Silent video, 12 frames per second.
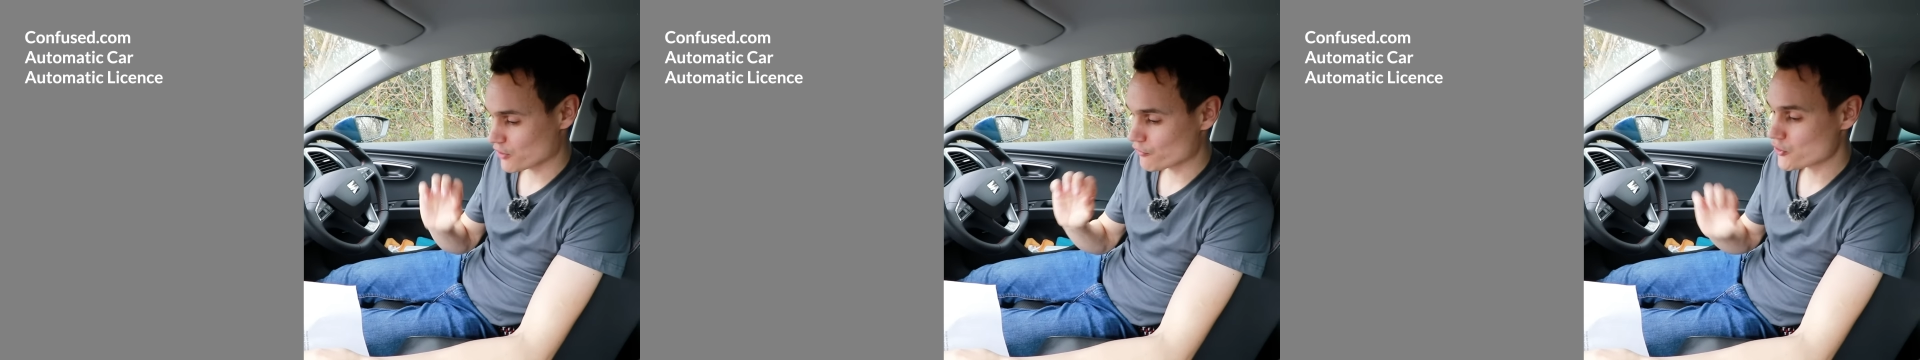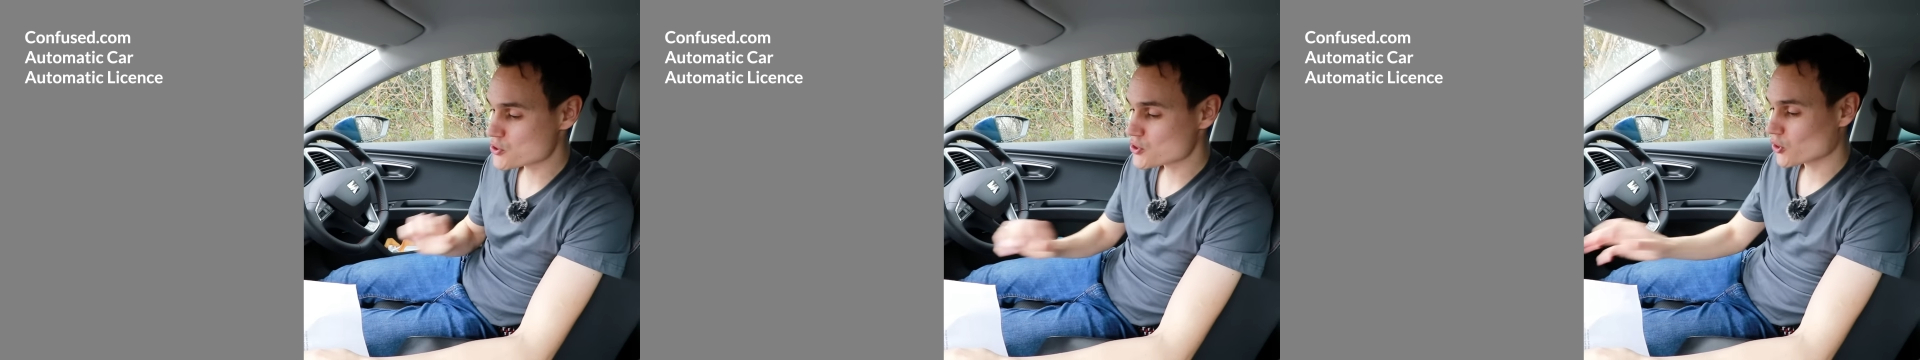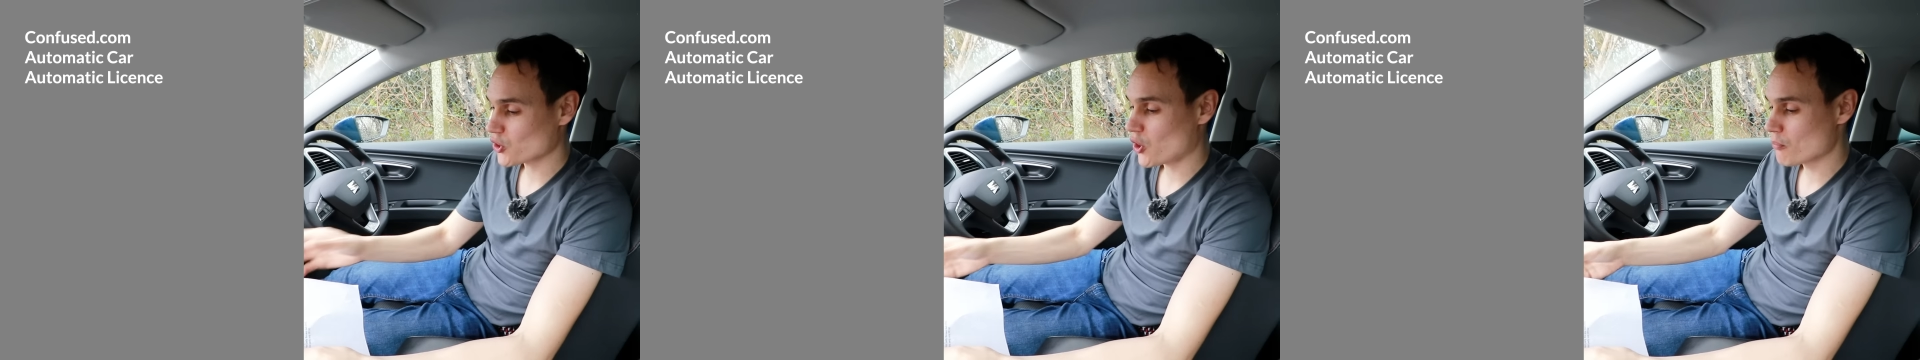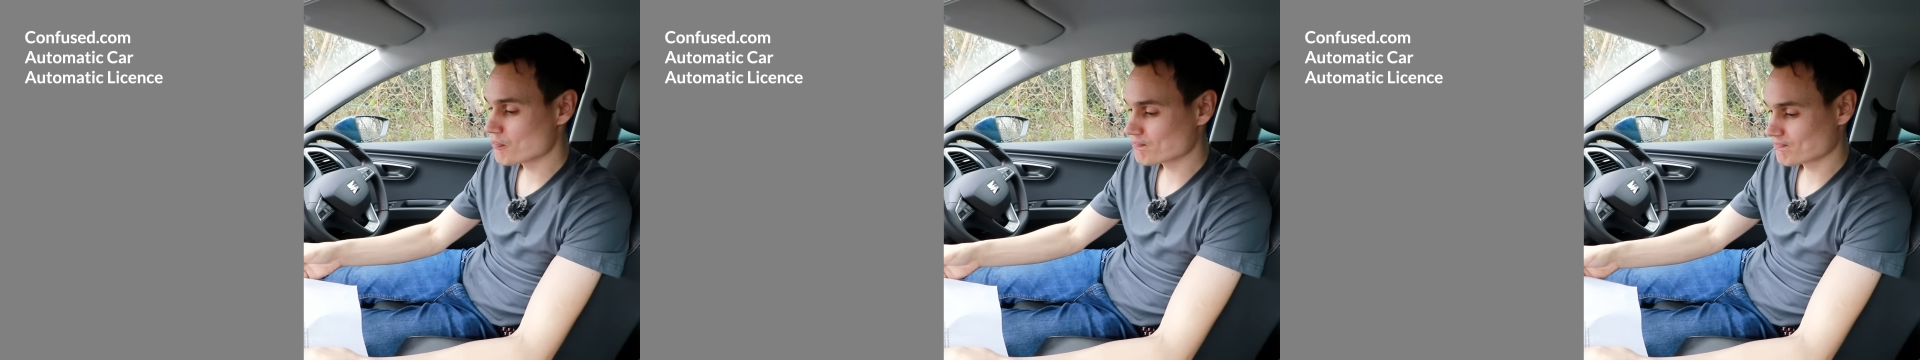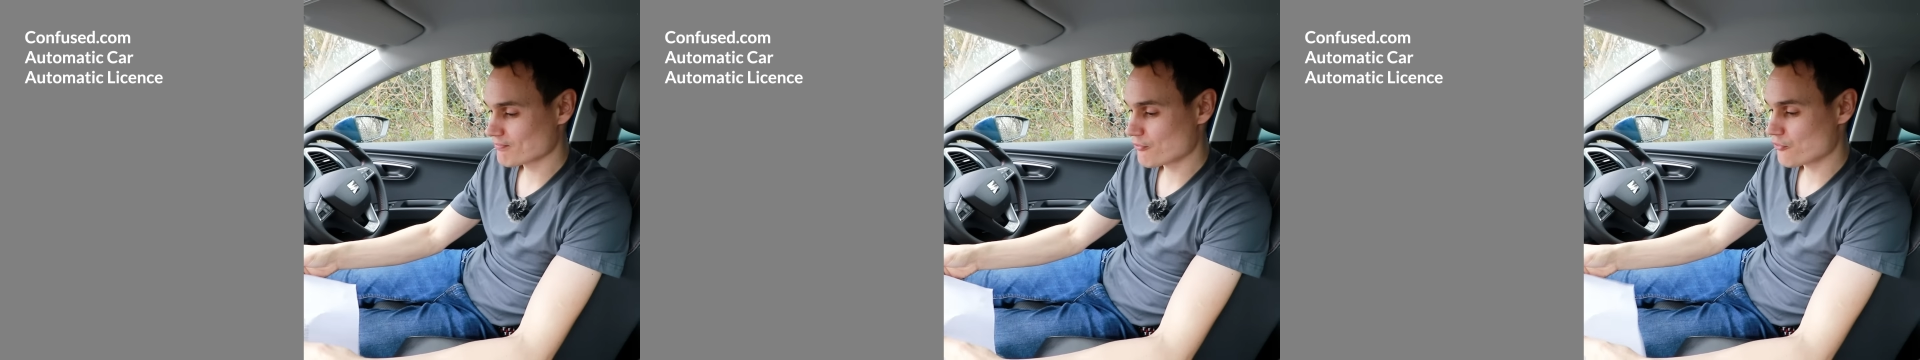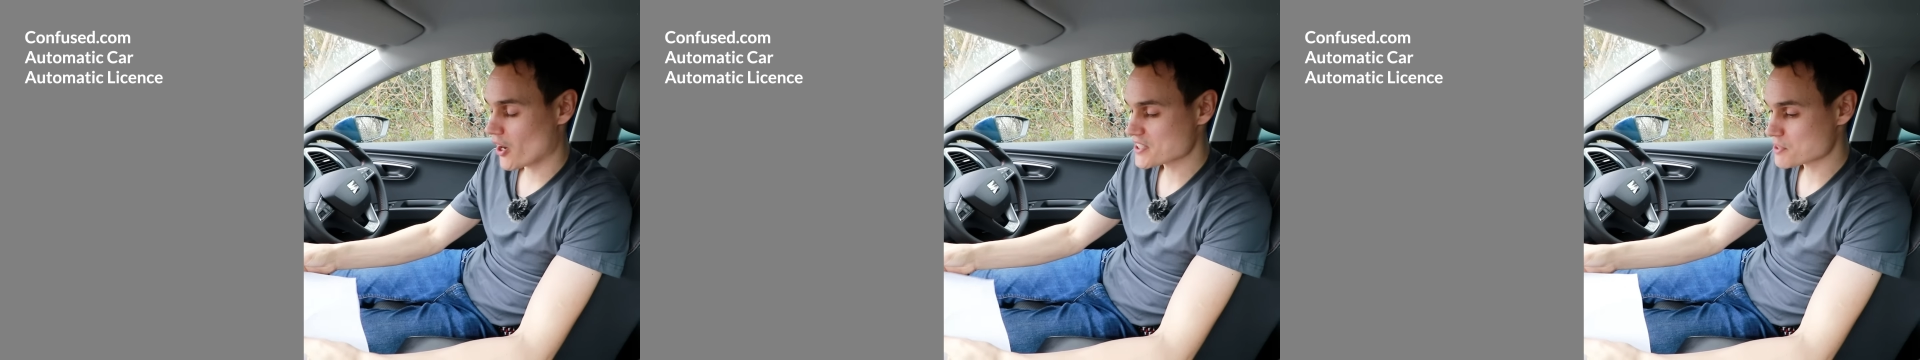Confused.com
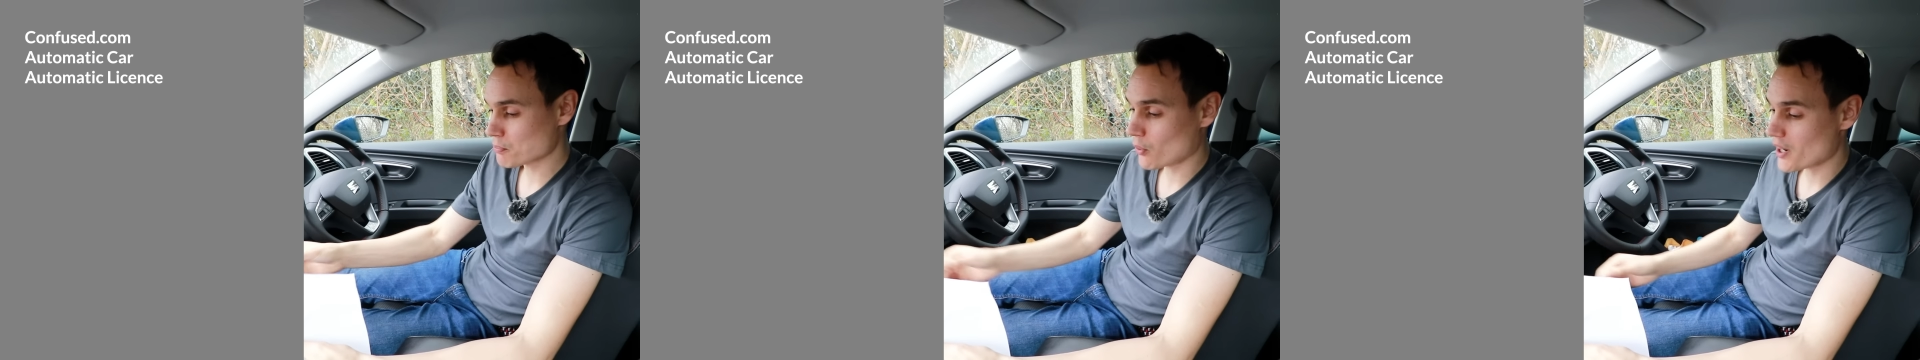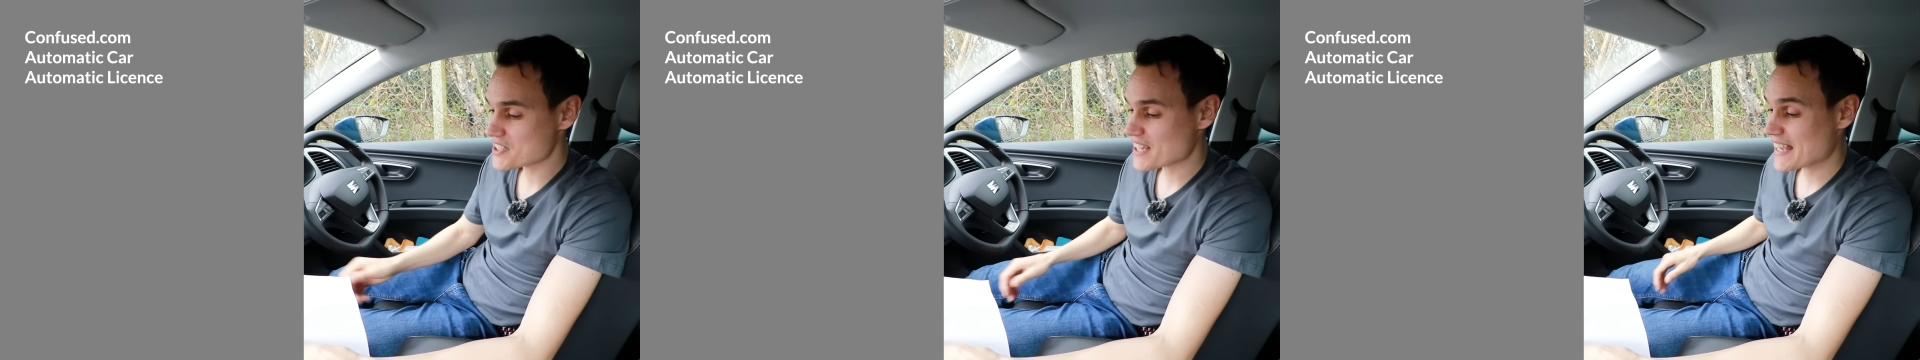finds a price